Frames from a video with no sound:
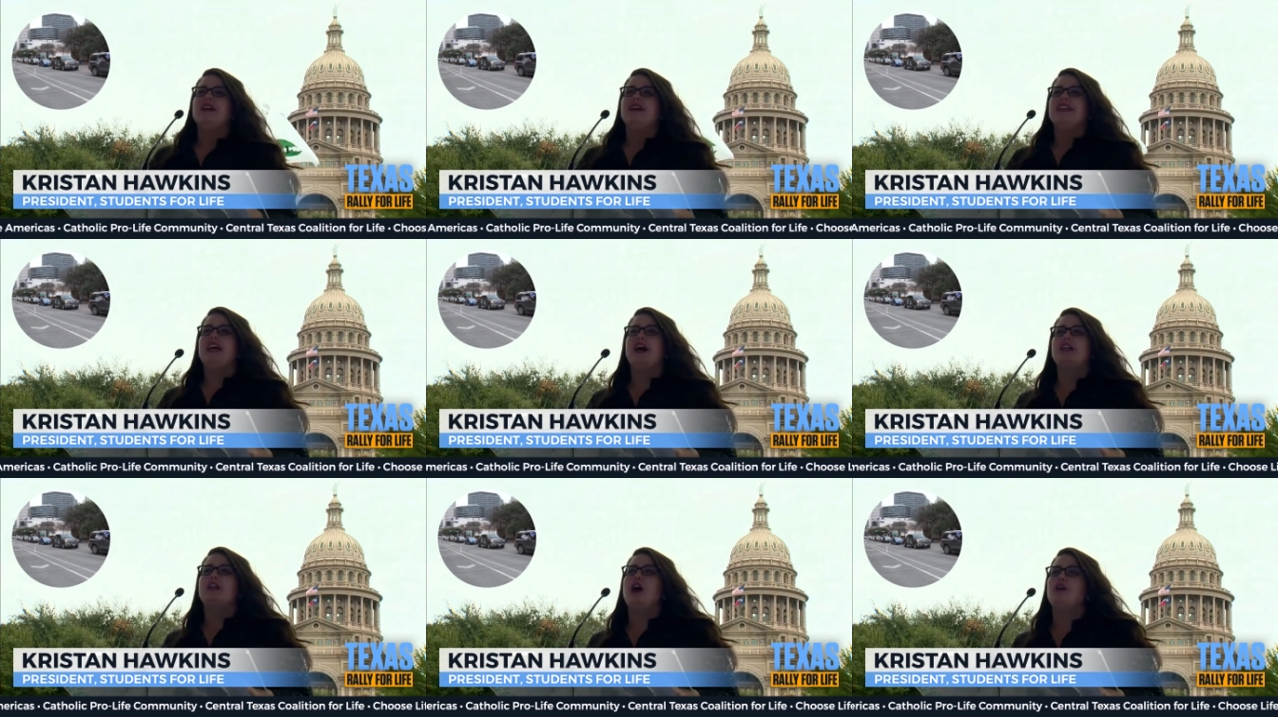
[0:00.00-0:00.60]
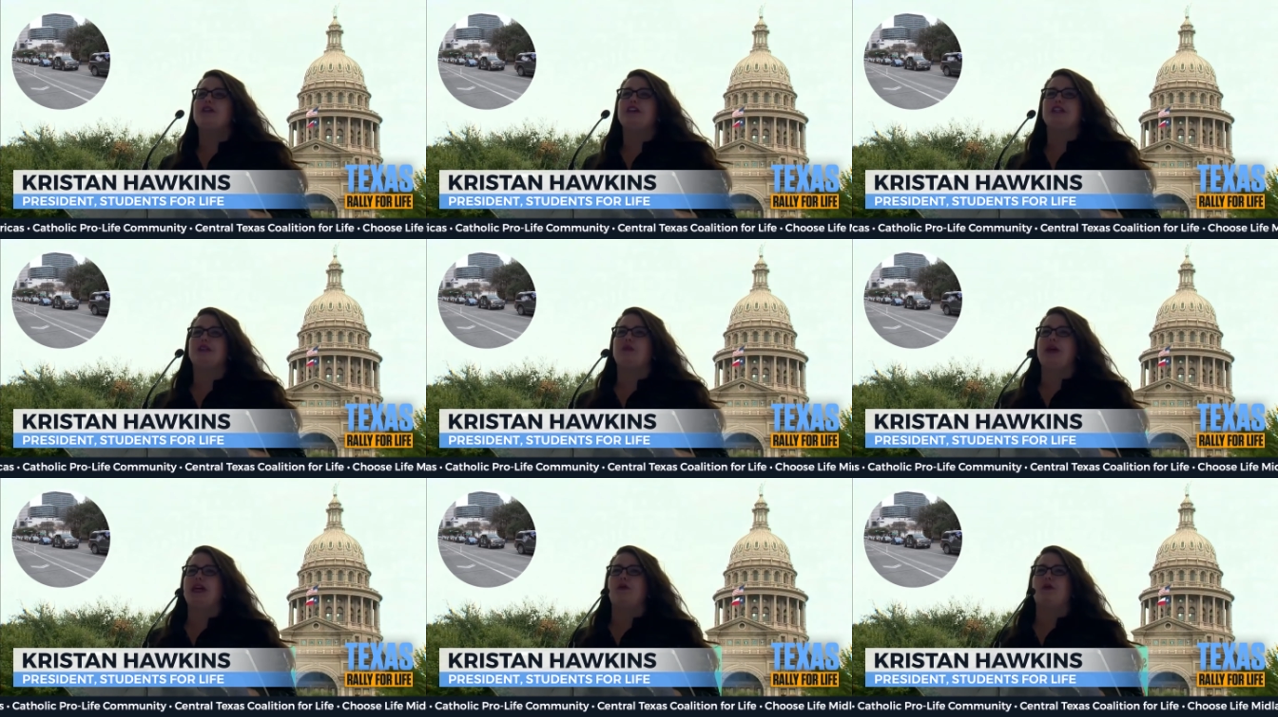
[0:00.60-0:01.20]
Now, I know this
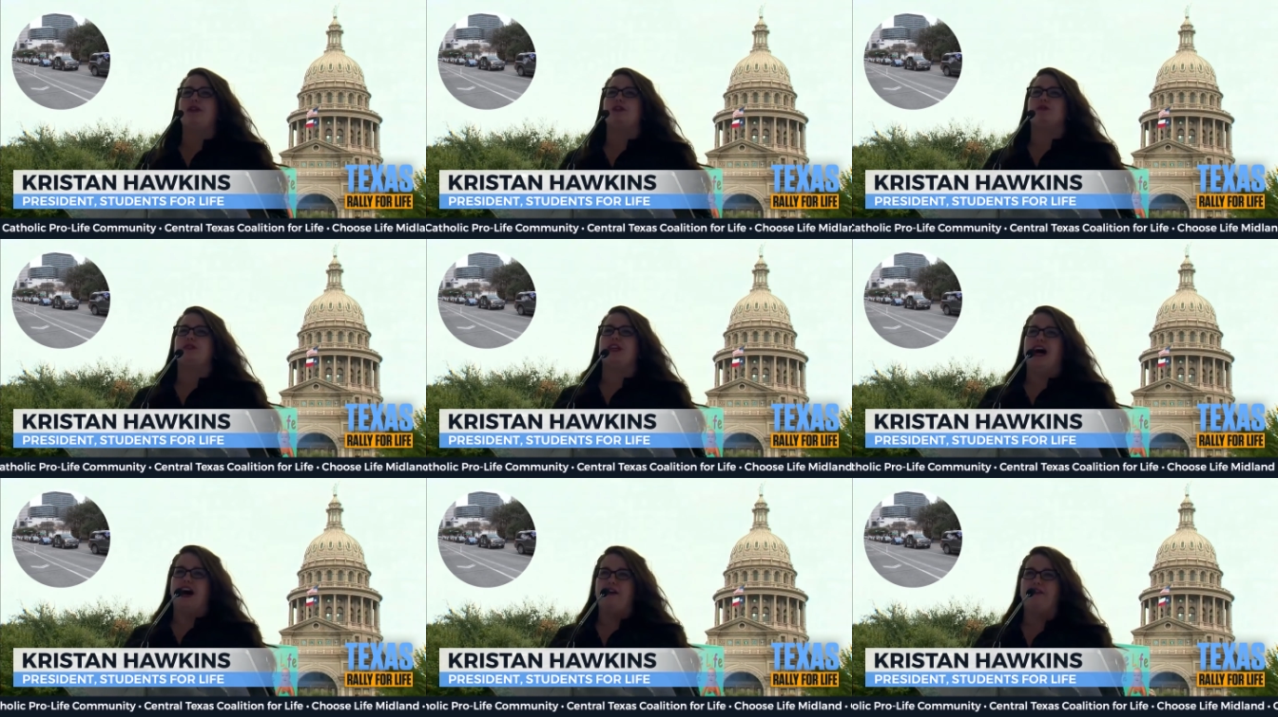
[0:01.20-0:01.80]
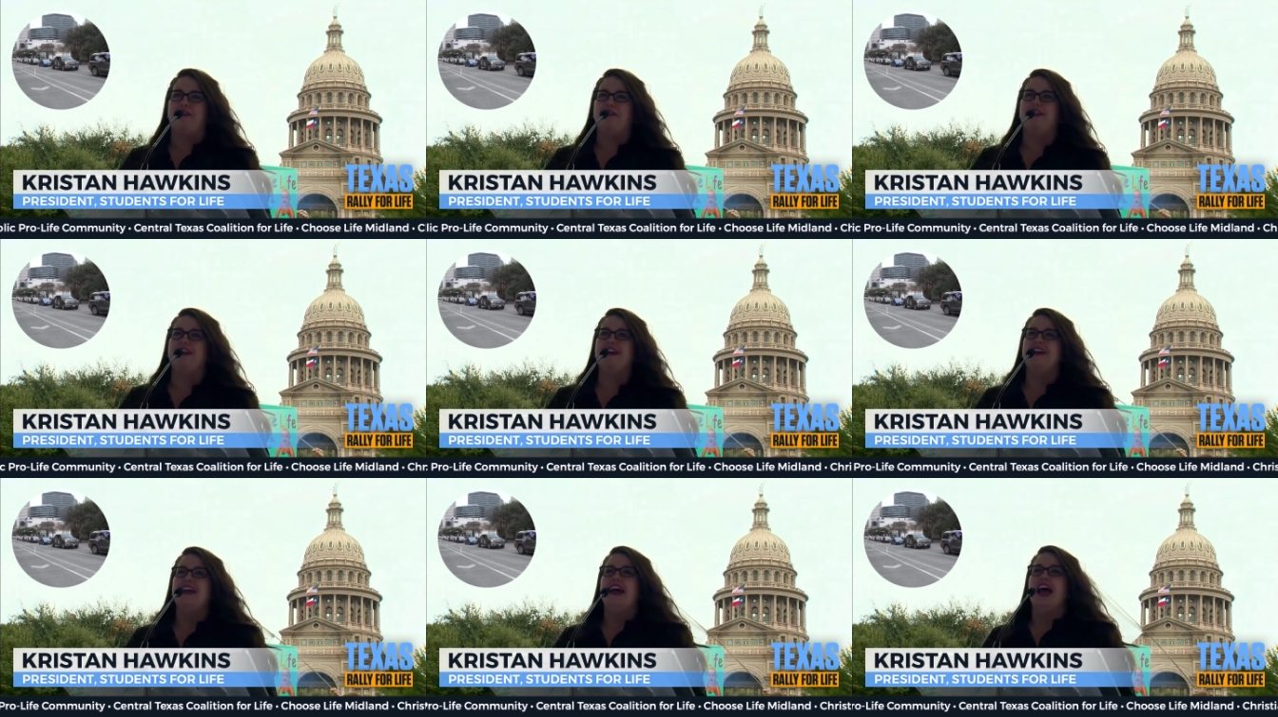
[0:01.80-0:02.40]
week was tough,
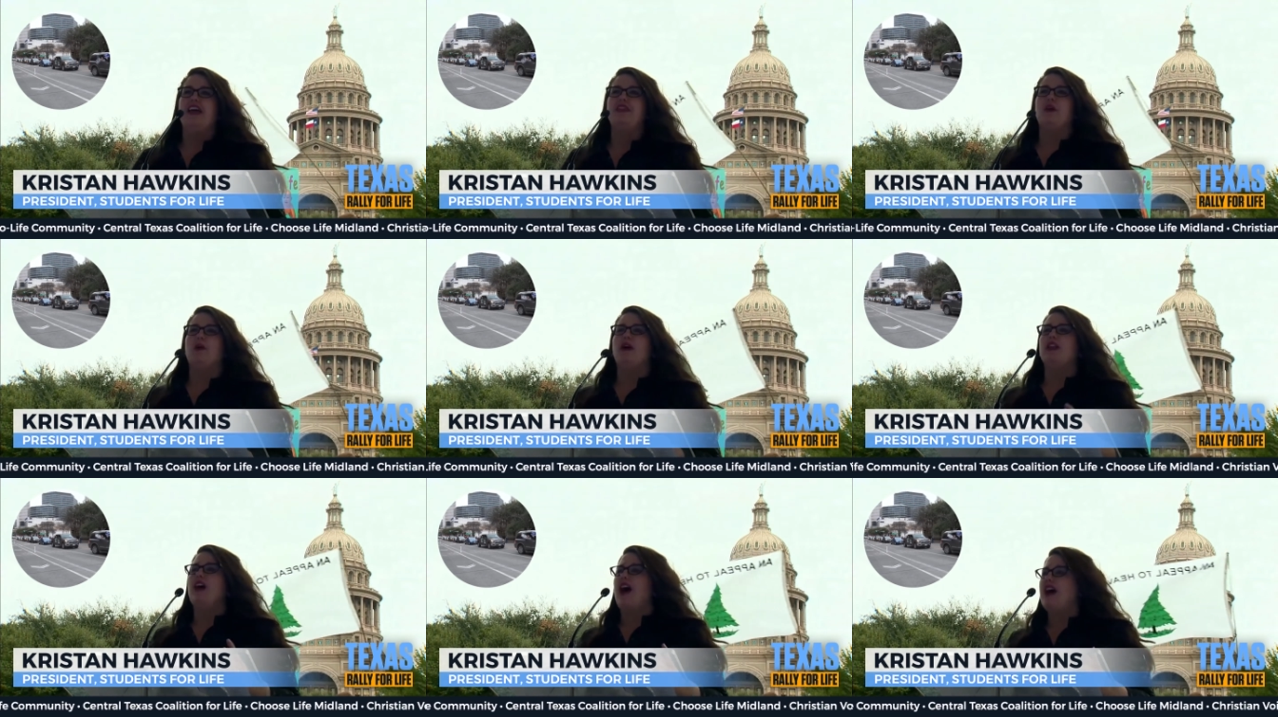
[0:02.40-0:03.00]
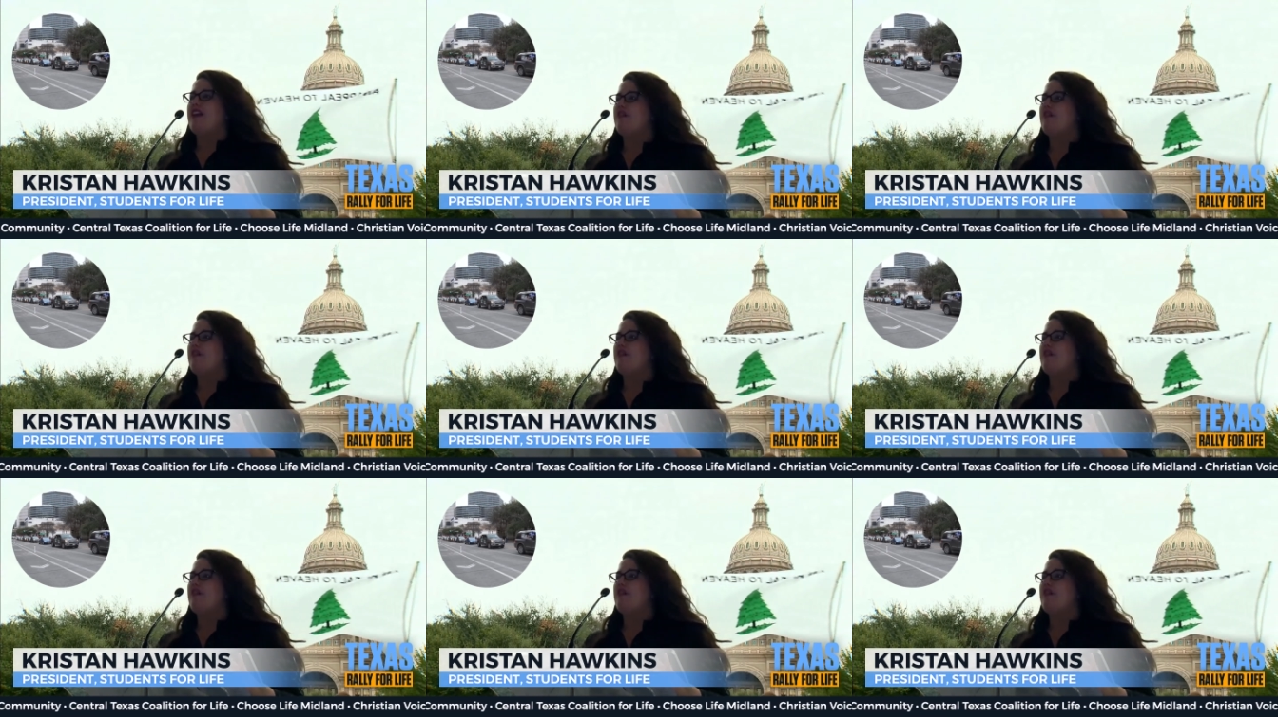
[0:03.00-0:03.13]
and there were a lot